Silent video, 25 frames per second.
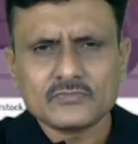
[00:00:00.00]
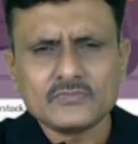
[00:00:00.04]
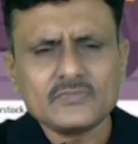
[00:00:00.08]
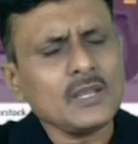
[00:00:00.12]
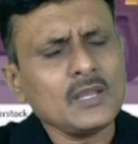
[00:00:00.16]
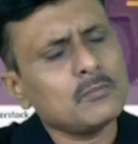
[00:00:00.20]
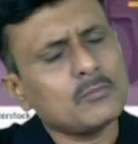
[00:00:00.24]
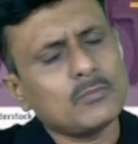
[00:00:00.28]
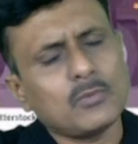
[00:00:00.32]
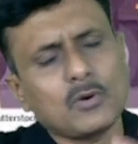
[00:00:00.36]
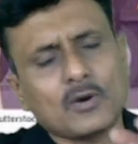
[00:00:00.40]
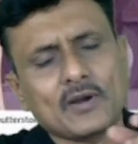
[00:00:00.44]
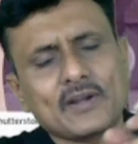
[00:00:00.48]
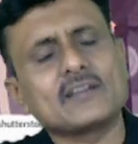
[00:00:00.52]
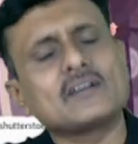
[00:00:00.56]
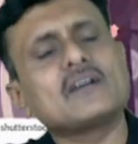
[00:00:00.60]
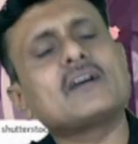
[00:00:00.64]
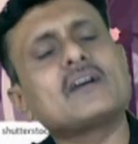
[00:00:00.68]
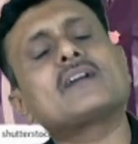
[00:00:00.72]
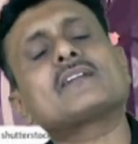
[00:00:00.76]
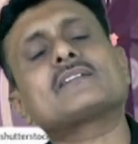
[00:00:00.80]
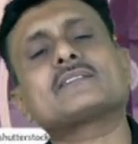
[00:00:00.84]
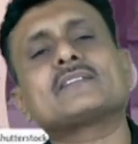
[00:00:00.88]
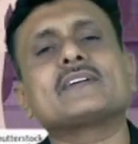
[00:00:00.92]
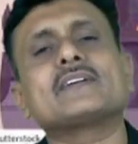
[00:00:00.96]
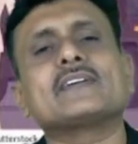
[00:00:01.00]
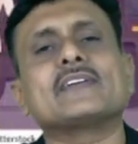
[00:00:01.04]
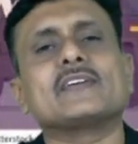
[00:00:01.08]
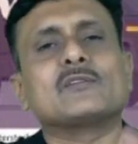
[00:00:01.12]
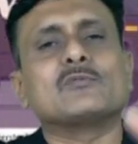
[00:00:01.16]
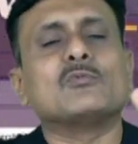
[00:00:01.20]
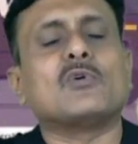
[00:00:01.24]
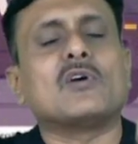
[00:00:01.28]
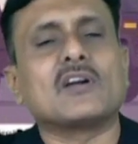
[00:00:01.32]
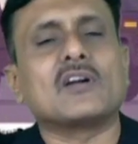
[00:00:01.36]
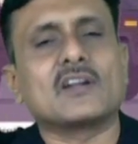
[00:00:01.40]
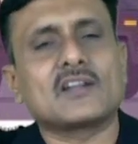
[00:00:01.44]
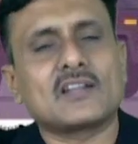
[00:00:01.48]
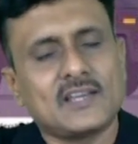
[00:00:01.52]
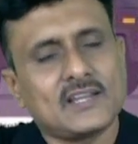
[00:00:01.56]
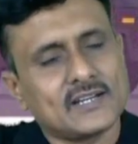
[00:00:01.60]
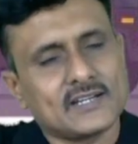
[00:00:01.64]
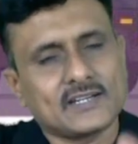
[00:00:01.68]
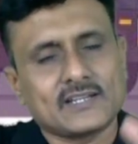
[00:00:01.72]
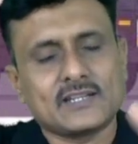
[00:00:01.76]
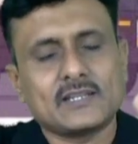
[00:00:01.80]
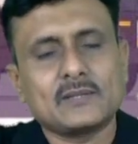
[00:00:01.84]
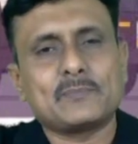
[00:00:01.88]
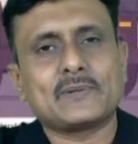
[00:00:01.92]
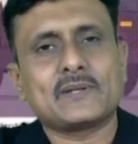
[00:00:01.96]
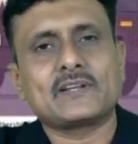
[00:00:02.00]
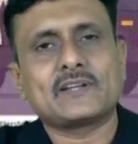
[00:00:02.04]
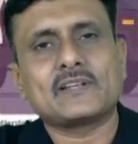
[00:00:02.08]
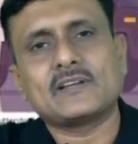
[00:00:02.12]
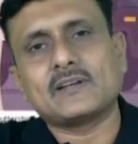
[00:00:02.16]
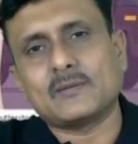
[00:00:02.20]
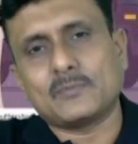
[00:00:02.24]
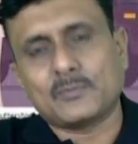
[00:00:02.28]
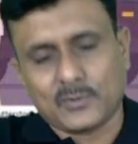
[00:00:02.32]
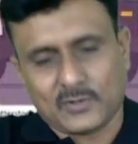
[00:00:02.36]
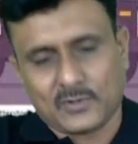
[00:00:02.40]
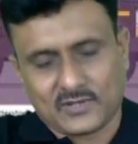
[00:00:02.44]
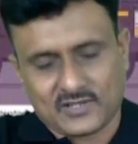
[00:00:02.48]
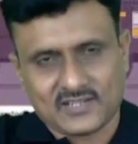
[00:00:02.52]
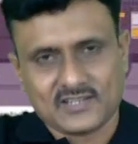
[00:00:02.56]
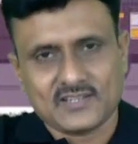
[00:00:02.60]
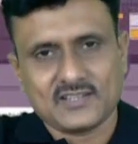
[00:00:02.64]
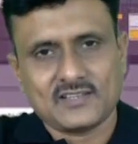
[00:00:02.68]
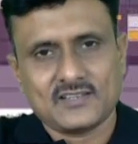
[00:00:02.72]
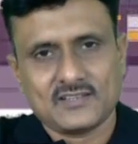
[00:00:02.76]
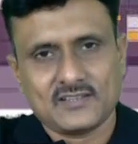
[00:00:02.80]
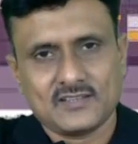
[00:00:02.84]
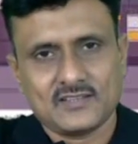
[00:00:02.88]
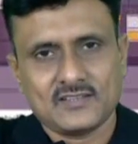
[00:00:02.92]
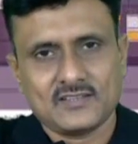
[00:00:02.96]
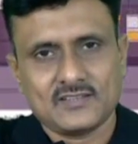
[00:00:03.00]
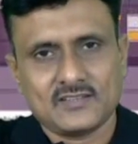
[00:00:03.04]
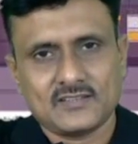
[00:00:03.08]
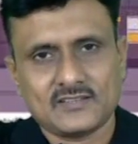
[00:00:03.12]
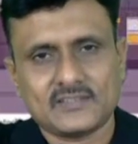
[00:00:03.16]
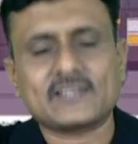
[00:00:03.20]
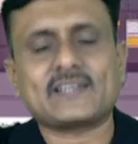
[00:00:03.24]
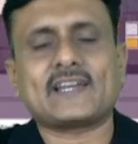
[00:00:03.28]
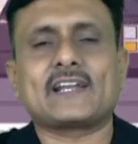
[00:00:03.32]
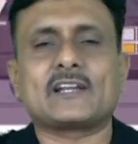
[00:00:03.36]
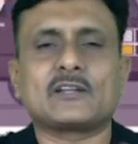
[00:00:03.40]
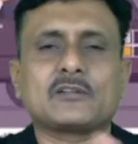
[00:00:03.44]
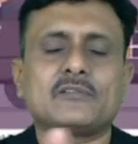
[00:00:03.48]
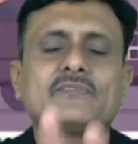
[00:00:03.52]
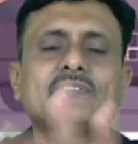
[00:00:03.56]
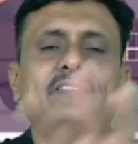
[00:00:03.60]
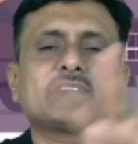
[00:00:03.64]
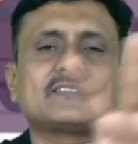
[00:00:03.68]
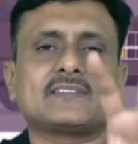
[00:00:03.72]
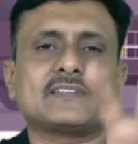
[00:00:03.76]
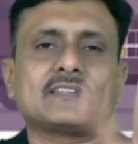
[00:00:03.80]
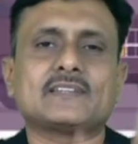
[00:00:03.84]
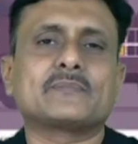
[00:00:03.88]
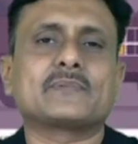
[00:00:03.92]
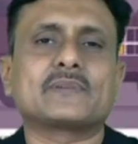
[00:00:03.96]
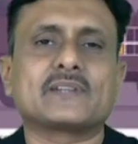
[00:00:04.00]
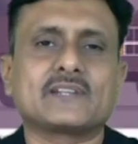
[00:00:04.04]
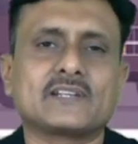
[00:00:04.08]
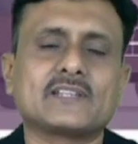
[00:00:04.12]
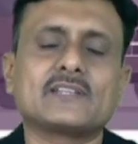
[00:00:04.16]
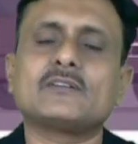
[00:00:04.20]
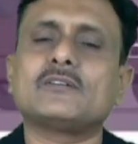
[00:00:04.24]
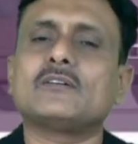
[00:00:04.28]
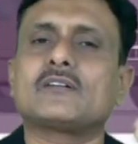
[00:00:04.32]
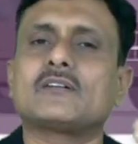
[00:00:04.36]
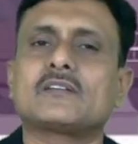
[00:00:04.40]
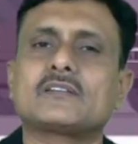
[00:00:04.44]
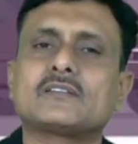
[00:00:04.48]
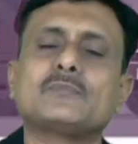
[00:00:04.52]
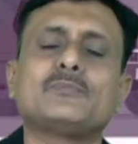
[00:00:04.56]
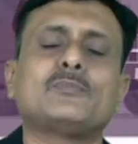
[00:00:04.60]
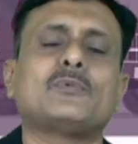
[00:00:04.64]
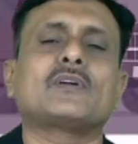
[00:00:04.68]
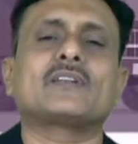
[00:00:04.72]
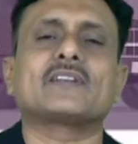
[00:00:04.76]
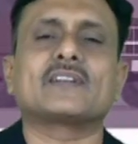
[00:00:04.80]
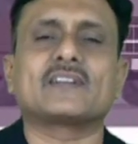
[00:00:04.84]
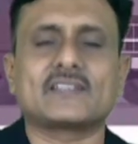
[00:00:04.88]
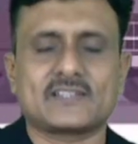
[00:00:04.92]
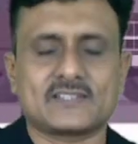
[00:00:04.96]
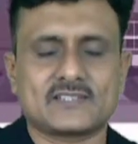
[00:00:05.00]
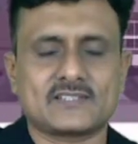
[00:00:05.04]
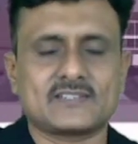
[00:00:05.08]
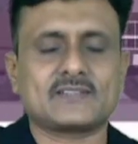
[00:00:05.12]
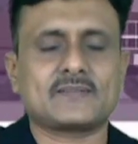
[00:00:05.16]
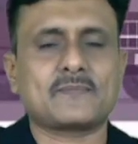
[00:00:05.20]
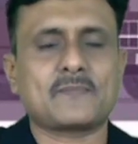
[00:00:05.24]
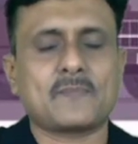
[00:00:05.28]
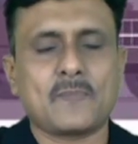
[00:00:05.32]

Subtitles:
bodyguards involved depending upon the kind of celebrity or the politician.